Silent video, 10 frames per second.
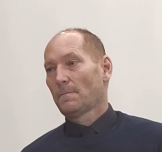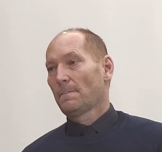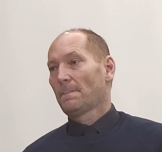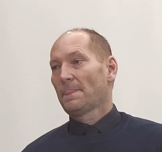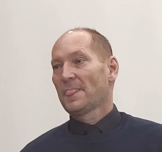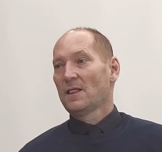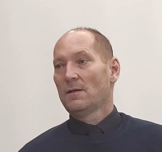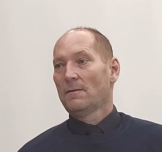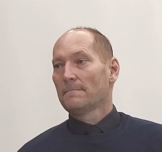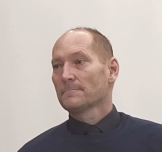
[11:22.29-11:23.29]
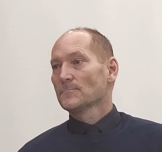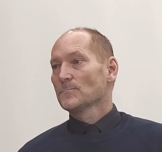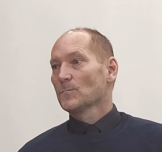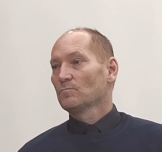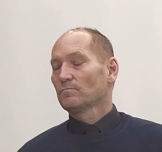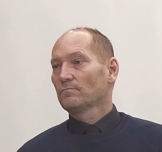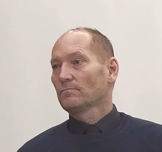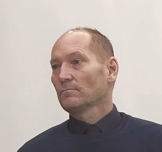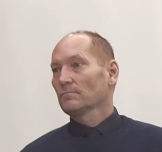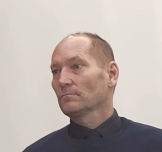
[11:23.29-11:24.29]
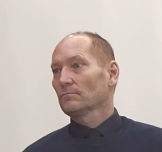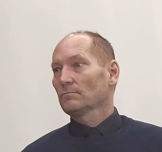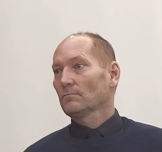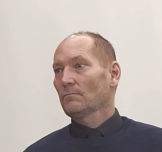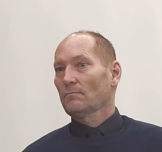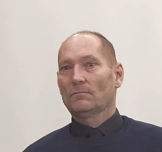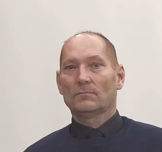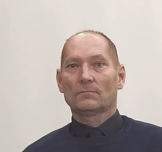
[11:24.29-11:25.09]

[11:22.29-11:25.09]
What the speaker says: (silence)